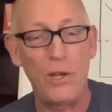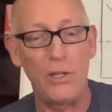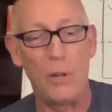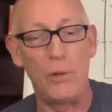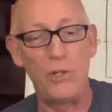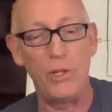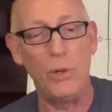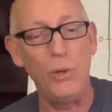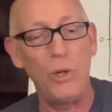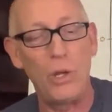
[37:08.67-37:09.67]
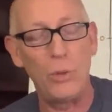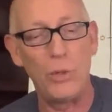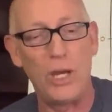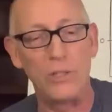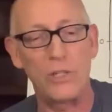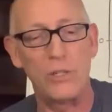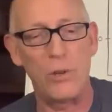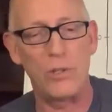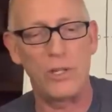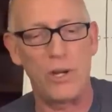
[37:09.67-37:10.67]
Number two, we also
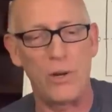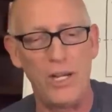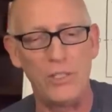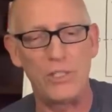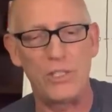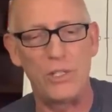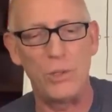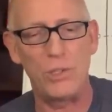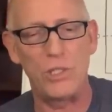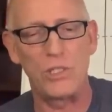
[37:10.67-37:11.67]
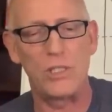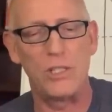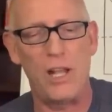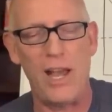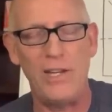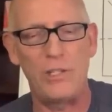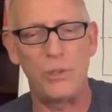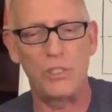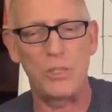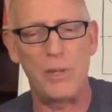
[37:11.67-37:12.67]
know that our institutions lie
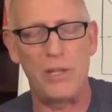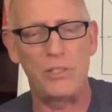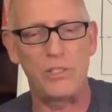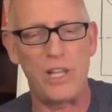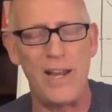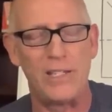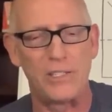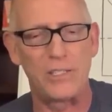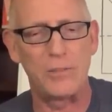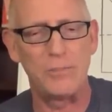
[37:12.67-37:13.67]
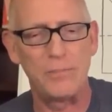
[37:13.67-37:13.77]
to us about the science.